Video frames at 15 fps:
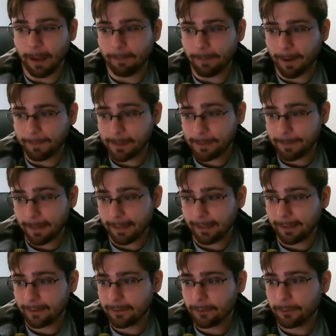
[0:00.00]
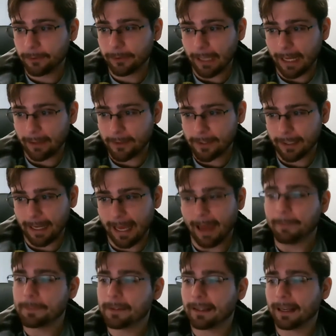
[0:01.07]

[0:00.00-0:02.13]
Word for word: I probably spent like $200 on apps.